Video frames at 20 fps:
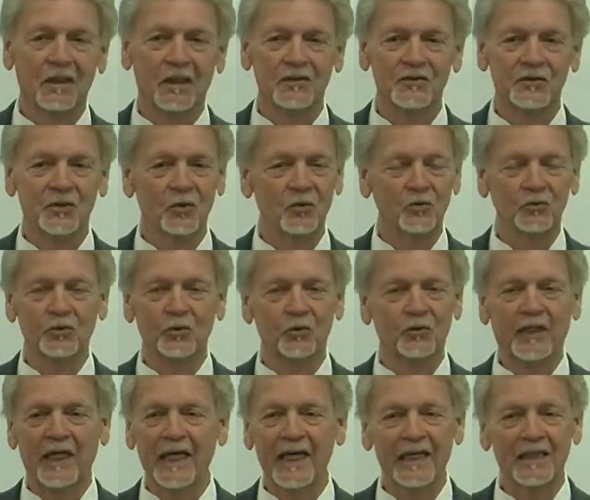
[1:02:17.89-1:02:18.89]
And so you
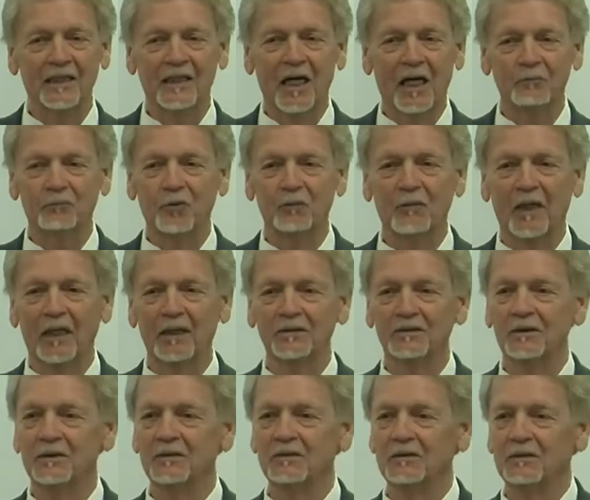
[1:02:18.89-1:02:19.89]
can't compromise
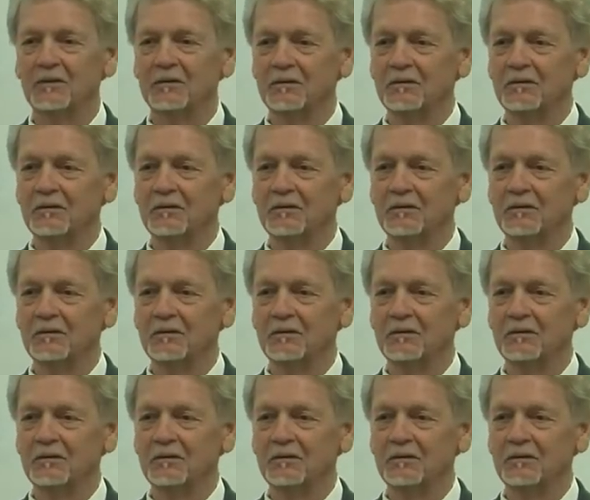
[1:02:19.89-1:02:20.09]
it.